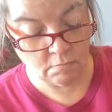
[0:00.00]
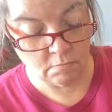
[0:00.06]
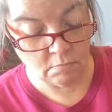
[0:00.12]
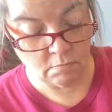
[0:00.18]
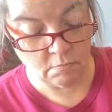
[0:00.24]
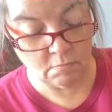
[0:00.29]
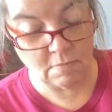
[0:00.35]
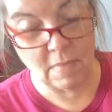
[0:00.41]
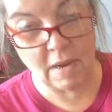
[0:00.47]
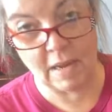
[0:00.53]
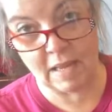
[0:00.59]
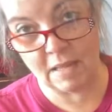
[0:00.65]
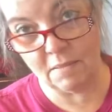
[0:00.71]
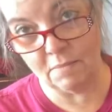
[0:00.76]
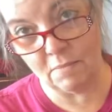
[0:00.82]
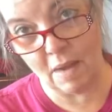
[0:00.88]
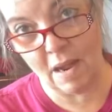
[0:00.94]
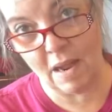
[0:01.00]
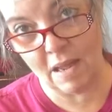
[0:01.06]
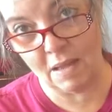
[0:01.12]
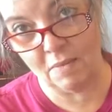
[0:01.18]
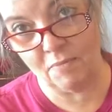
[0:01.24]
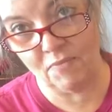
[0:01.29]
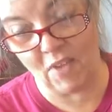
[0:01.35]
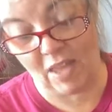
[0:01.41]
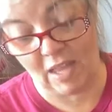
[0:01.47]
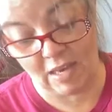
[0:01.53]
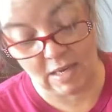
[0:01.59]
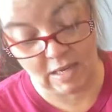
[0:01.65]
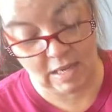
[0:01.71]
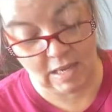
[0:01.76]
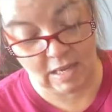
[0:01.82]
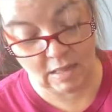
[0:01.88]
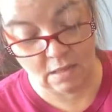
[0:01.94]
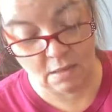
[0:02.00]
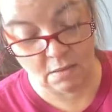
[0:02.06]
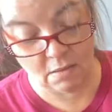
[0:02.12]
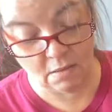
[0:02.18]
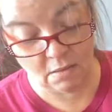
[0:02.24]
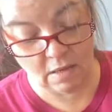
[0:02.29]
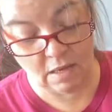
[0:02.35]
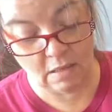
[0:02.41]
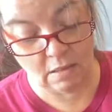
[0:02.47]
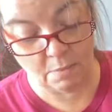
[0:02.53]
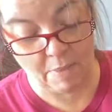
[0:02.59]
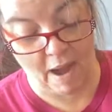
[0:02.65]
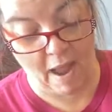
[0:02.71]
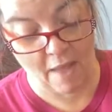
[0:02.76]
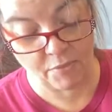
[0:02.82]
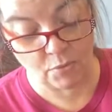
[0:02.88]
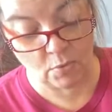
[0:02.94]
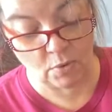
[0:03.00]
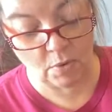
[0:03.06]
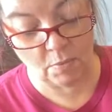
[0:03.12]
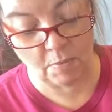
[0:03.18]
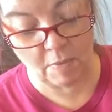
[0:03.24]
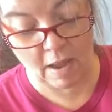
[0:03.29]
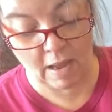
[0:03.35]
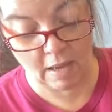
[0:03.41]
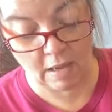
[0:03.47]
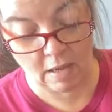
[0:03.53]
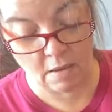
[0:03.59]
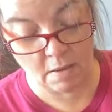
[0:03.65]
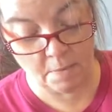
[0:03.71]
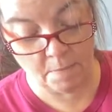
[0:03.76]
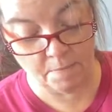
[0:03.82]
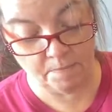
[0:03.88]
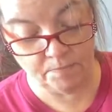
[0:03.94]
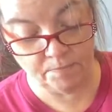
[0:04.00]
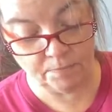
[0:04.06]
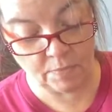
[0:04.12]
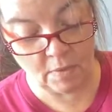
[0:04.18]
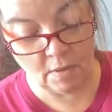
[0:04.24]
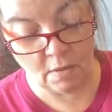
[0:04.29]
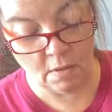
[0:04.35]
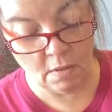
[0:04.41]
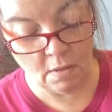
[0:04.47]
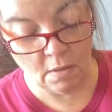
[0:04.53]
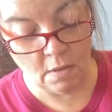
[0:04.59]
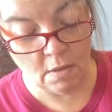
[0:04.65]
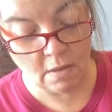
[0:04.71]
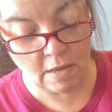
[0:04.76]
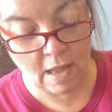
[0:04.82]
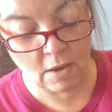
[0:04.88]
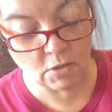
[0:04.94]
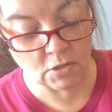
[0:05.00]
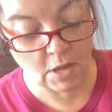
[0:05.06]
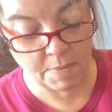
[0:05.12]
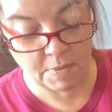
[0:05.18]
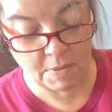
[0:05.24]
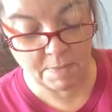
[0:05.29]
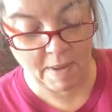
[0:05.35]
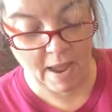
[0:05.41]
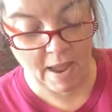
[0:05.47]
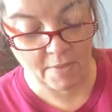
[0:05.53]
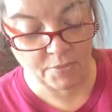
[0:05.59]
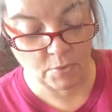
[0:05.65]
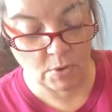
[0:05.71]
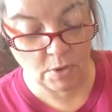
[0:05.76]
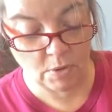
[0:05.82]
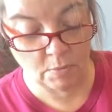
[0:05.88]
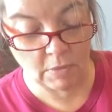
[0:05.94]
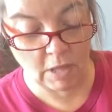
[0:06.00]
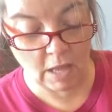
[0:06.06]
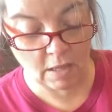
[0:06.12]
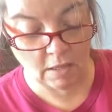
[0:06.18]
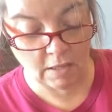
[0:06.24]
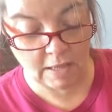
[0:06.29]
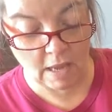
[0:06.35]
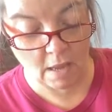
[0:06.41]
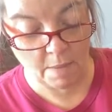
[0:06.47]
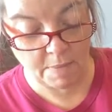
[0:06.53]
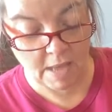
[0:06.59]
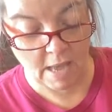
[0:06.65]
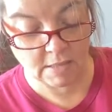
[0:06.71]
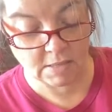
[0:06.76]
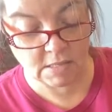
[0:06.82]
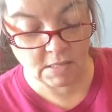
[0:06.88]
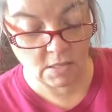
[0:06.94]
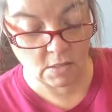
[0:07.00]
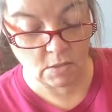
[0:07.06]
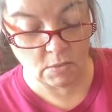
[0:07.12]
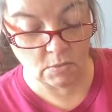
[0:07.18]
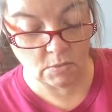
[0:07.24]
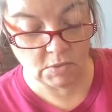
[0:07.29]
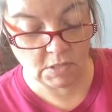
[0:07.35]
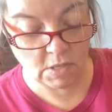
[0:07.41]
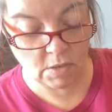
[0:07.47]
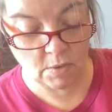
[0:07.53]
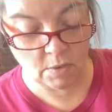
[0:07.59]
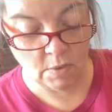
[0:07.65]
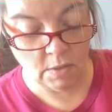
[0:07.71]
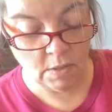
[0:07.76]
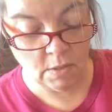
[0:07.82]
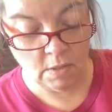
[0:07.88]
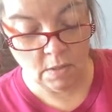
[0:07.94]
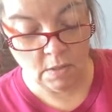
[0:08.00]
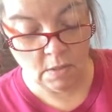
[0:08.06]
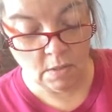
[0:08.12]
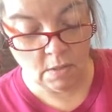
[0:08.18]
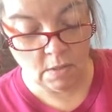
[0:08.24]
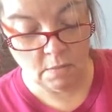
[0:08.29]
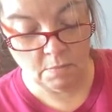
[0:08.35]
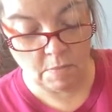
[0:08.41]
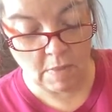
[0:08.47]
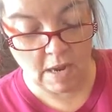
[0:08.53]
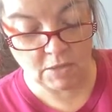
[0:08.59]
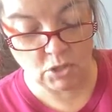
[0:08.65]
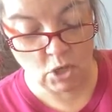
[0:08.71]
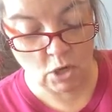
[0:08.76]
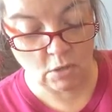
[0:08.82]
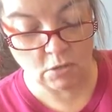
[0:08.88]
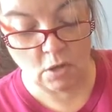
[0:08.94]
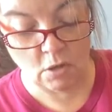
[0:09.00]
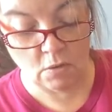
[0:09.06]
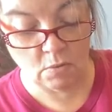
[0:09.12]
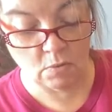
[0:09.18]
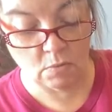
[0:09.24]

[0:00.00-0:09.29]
My vanity in the bathroom, my countertop in the bathroom. Luckily, hubby has his own, so my junk don't